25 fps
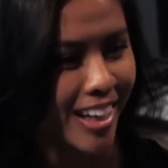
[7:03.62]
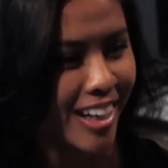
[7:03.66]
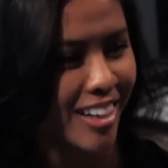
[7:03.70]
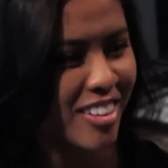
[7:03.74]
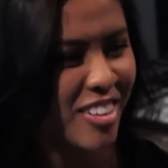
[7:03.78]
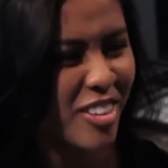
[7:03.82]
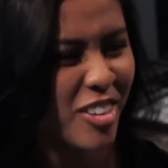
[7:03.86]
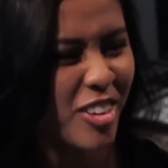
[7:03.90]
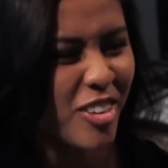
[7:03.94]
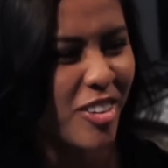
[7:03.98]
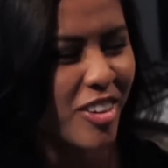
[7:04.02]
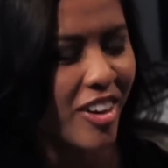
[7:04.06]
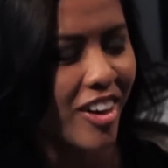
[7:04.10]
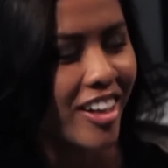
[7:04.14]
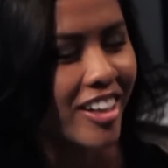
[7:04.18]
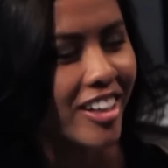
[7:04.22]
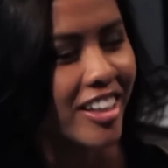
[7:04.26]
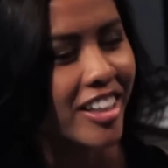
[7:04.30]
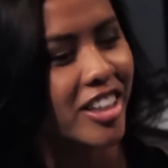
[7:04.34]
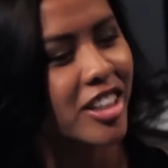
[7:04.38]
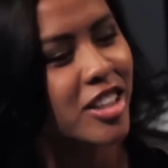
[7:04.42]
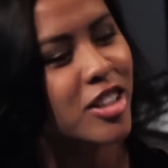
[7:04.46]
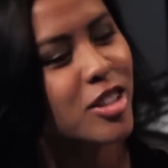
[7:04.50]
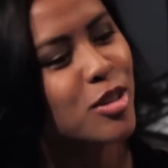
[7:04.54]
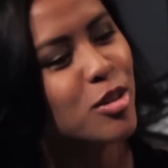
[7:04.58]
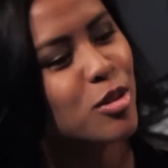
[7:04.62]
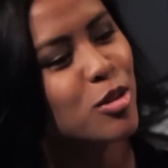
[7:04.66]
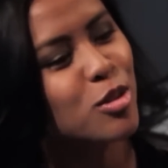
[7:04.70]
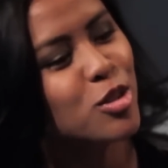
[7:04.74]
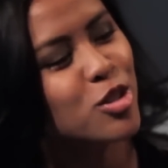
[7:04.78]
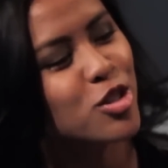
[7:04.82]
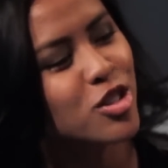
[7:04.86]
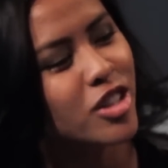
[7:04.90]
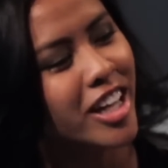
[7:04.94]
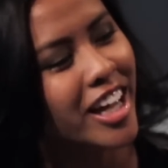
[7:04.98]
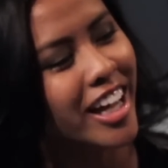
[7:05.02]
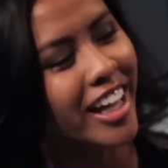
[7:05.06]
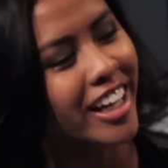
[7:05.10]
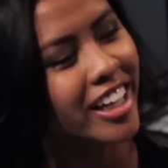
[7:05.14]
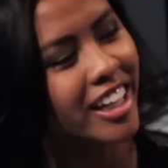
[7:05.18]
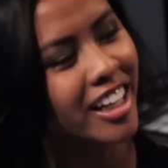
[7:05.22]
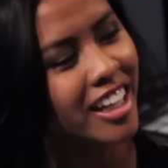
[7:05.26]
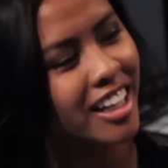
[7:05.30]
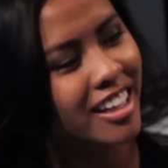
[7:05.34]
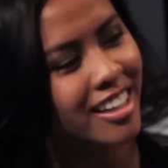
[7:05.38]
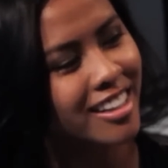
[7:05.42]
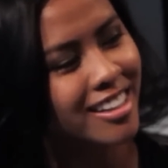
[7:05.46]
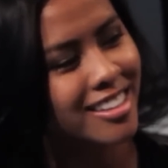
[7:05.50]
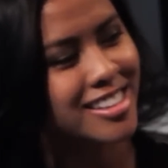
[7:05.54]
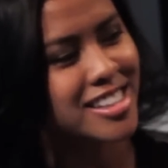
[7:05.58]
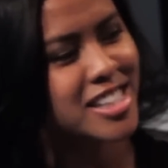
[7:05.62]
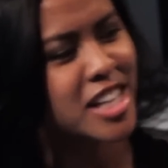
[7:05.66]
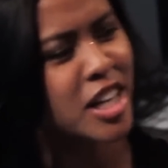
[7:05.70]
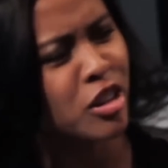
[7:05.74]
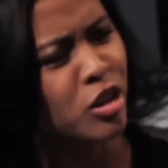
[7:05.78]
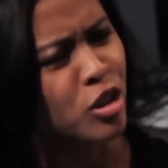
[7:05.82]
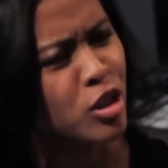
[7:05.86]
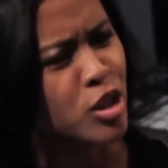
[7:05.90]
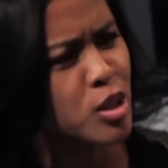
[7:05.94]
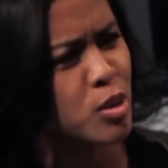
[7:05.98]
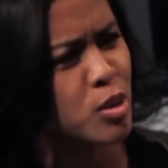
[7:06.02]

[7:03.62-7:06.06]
I know you're not a huge like Taylor